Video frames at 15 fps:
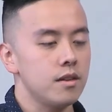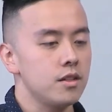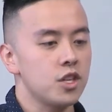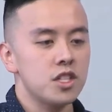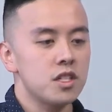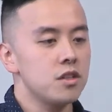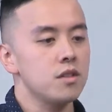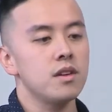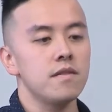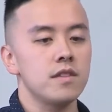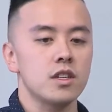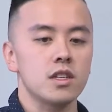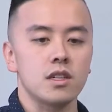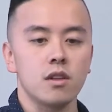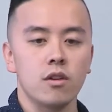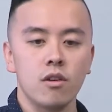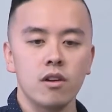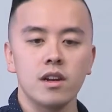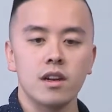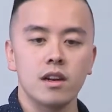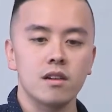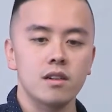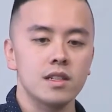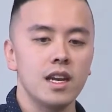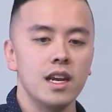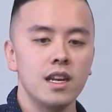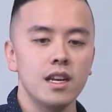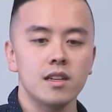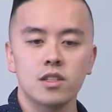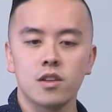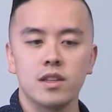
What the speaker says: just to even just learn and understand it,